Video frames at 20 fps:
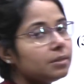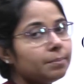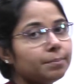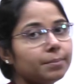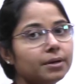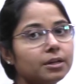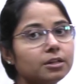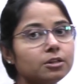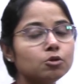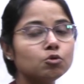
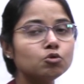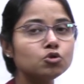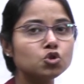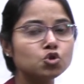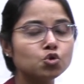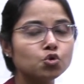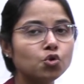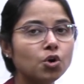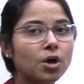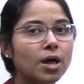symbol is used
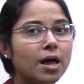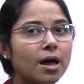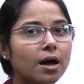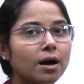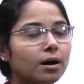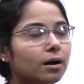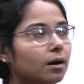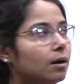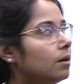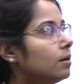to
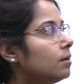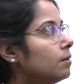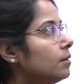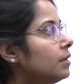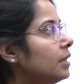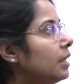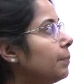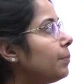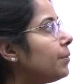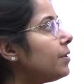
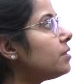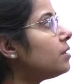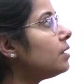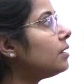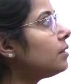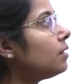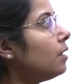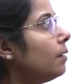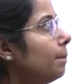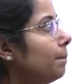
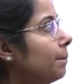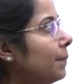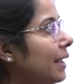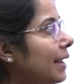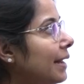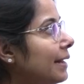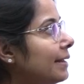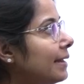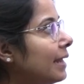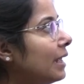represent the
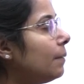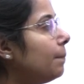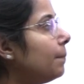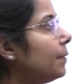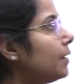mating